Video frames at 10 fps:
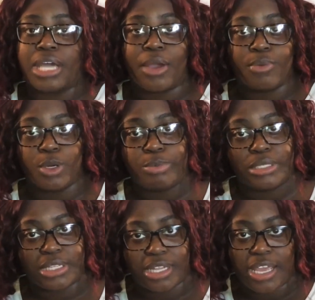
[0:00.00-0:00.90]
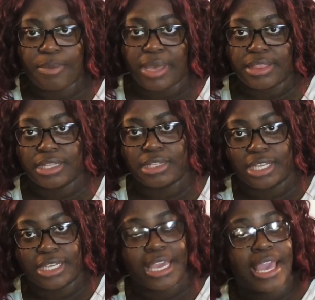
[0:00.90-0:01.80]
I will put the name and the
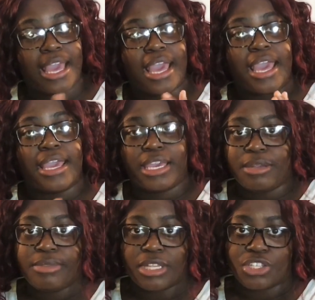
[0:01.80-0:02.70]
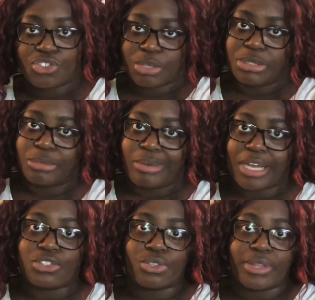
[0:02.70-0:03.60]
link in the description
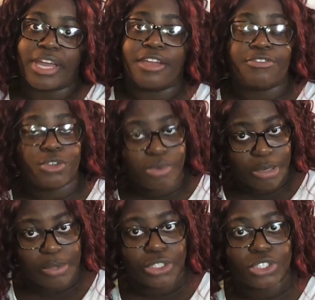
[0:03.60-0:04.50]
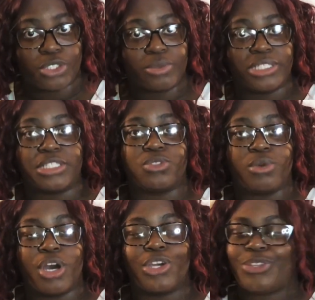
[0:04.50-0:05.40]
box so that if you want to purchase the wigs as
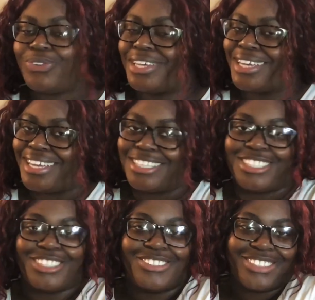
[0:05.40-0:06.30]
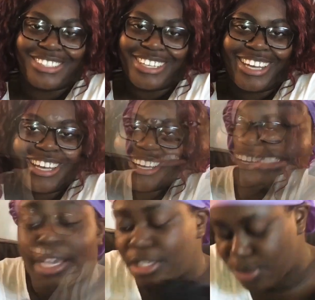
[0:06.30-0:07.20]
well, you can do so. This
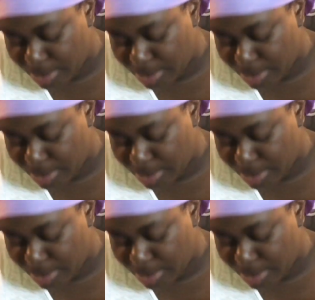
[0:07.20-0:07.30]
next